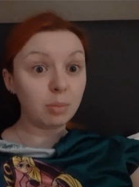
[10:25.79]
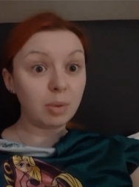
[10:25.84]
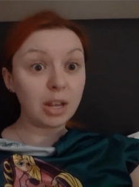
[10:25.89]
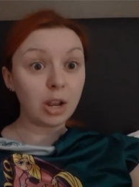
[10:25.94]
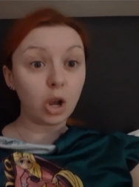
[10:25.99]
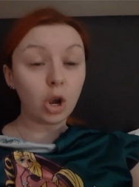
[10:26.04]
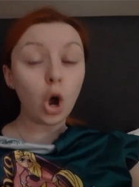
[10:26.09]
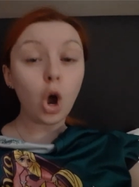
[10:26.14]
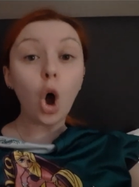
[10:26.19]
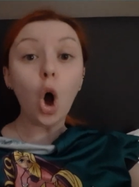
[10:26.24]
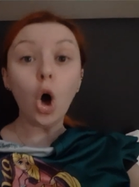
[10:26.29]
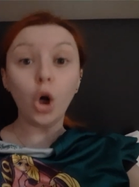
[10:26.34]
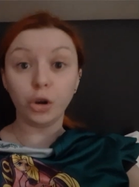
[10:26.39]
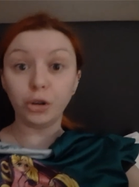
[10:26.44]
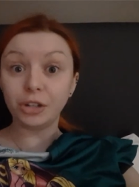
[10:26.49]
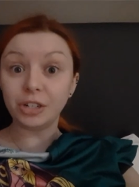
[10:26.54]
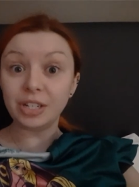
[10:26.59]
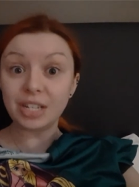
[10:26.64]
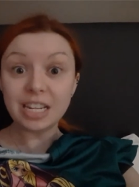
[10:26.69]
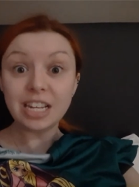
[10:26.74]
be a
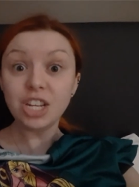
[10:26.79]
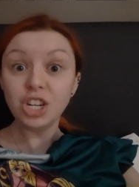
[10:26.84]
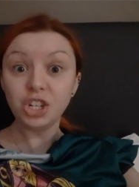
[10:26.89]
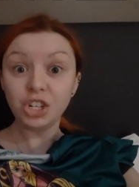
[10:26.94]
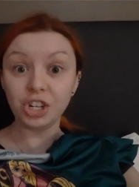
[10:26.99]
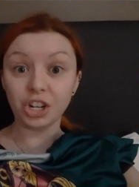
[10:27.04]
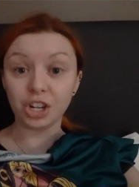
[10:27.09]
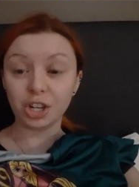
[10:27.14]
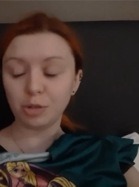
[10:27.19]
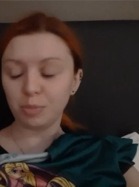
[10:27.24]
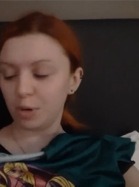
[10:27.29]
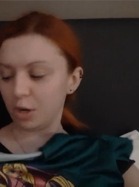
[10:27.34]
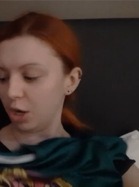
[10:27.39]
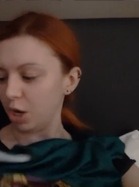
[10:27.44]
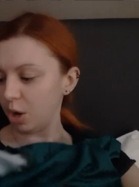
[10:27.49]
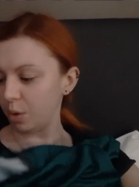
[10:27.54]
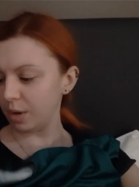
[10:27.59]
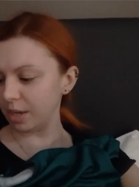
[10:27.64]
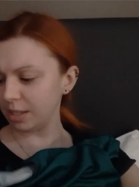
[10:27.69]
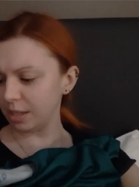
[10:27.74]
cotton t-shirt, but
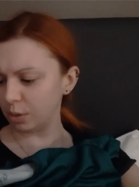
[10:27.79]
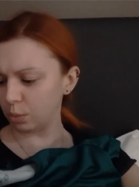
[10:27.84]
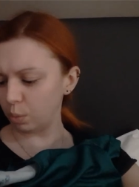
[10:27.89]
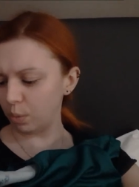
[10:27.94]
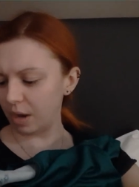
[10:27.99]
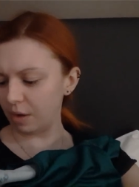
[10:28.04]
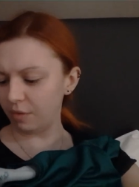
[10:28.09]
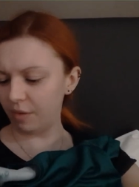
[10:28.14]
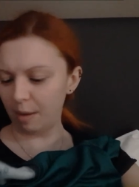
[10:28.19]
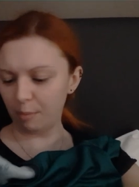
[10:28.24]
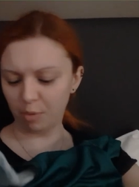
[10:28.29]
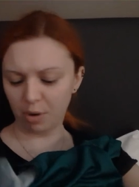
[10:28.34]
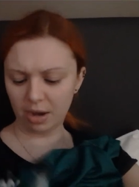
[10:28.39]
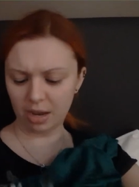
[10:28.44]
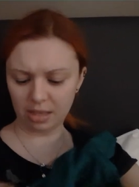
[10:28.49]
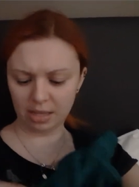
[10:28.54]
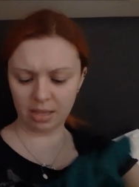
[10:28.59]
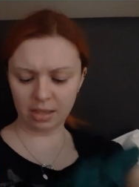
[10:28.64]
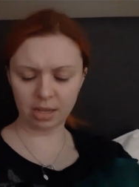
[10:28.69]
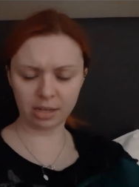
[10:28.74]
no, it's this weird fabric,
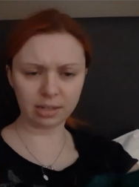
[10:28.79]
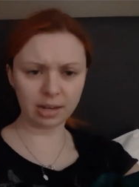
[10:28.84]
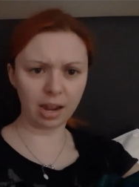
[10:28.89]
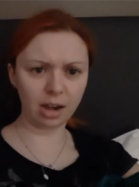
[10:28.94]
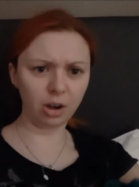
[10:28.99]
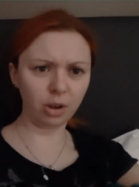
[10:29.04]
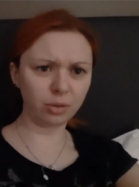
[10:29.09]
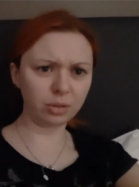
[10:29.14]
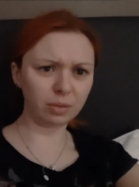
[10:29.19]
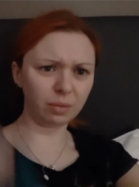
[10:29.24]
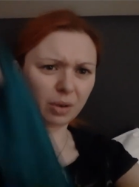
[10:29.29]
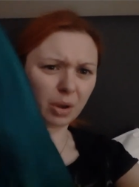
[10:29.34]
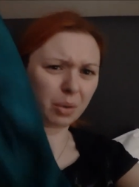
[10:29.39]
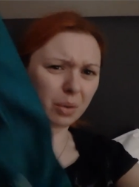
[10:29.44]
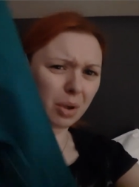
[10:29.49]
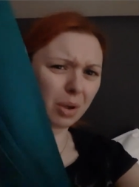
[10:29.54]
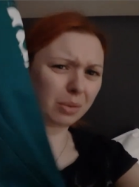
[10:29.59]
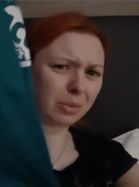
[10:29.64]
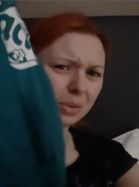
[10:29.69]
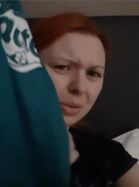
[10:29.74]
and then there's like loads of
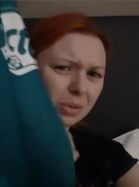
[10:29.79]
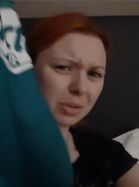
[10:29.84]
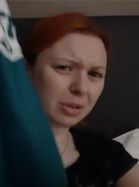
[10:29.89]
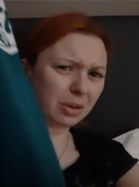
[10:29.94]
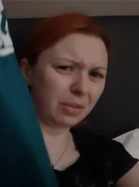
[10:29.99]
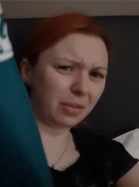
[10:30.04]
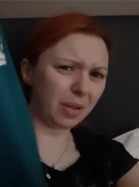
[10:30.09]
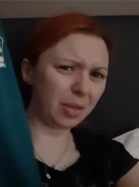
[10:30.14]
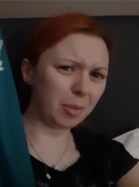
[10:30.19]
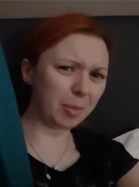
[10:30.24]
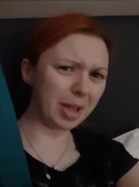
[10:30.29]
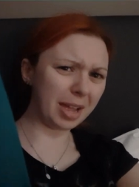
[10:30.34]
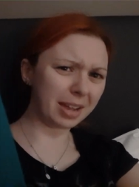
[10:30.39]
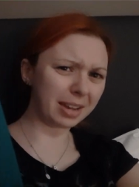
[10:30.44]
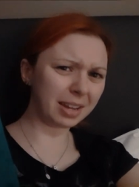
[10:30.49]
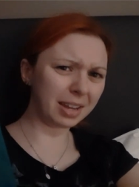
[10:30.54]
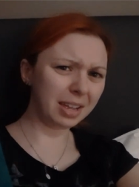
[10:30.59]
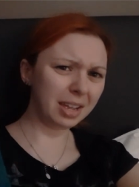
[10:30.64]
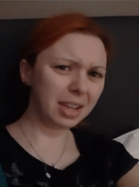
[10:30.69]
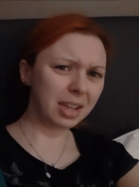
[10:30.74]
logos and stuff on the
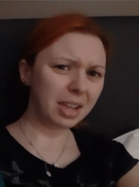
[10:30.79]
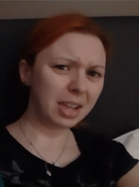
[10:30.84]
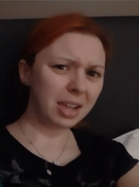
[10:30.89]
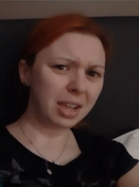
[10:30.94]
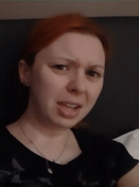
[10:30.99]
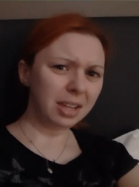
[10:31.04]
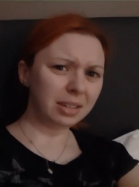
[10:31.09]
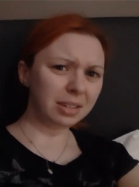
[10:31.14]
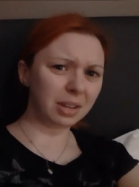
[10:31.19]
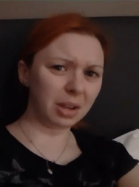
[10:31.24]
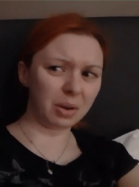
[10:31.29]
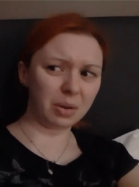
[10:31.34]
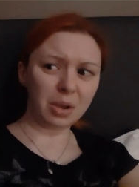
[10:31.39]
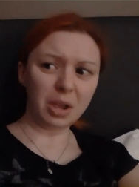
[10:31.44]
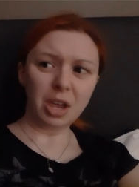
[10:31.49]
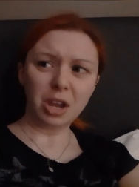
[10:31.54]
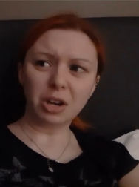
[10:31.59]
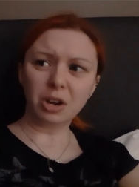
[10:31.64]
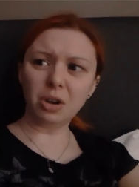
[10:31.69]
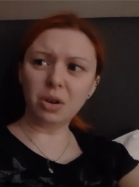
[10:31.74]
back. So
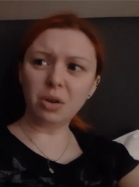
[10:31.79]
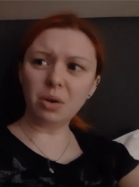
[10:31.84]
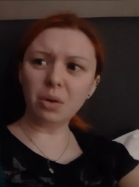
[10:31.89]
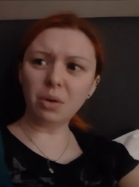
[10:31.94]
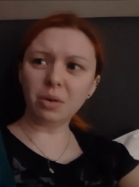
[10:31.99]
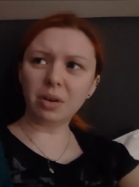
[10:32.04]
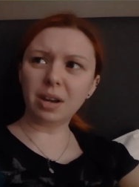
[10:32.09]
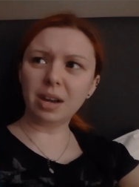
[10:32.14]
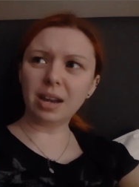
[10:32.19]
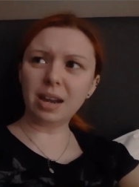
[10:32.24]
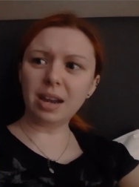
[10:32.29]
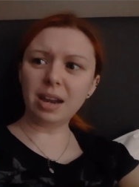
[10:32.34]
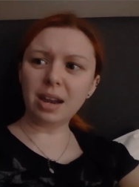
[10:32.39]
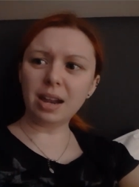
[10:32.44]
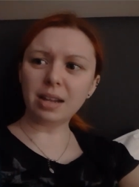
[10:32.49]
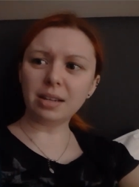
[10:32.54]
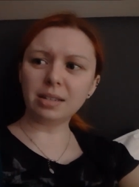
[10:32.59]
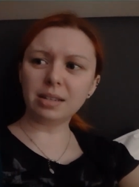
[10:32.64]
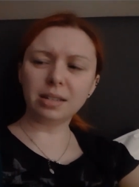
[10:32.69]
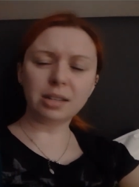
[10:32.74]
not
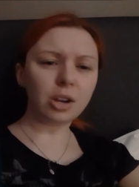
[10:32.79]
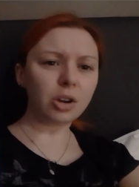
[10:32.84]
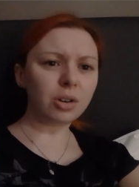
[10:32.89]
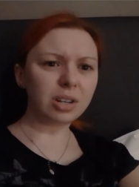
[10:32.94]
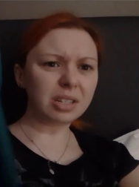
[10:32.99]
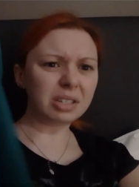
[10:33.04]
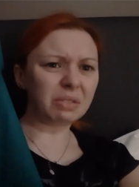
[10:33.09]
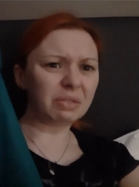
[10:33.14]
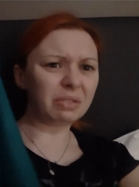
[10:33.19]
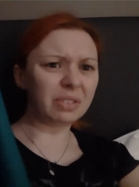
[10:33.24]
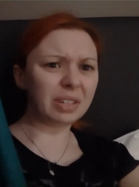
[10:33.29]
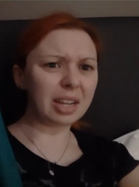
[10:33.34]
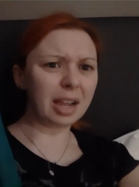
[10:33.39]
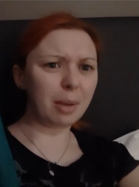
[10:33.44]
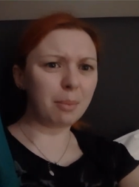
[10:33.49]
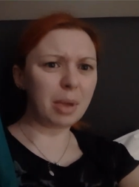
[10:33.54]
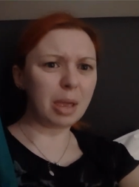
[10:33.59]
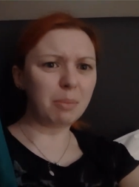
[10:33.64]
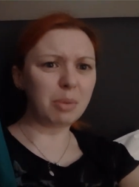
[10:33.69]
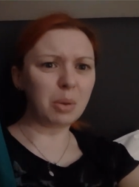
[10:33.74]
necessarily something
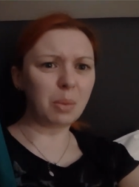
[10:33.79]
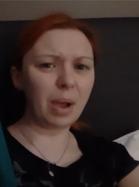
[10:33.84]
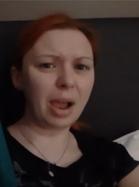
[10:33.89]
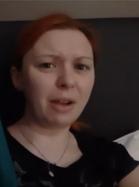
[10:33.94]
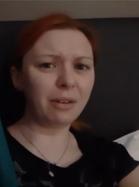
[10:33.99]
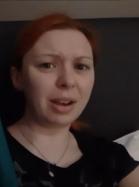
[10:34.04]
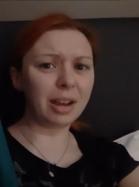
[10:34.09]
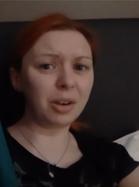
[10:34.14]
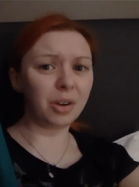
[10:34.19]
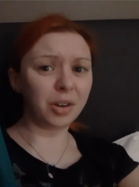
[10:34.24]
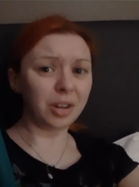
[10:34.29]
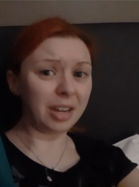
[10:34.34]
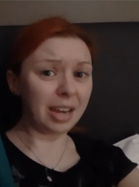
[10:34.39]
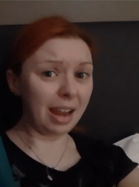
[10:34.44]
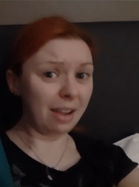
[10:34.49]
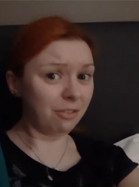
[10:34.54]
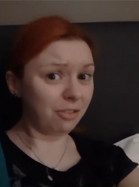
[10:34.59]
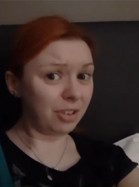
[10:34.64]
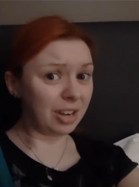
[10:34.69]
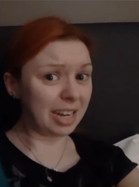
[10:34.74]
I may be wearing on an
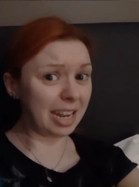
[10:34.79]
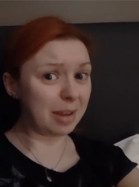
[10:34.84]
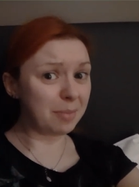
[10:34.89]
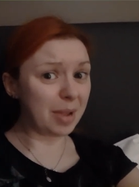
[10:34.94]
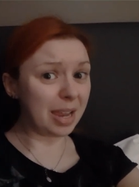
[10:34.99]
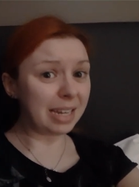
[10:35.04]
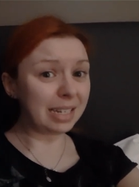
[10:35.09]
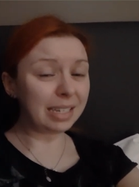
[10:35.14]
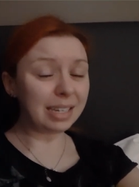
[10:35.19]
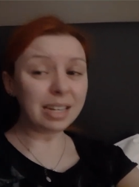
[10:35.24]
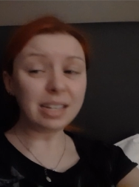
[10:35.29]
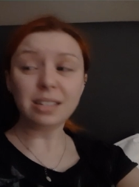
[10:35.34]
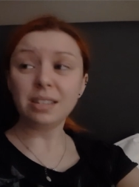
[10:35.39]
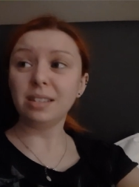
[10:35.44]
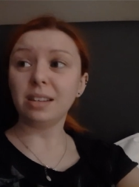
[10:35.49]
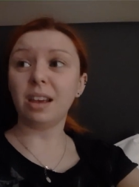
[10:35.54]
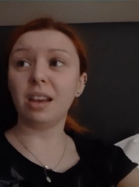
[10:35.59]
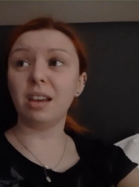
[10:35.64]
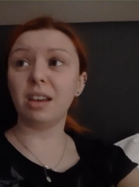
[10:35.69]
everyday basis.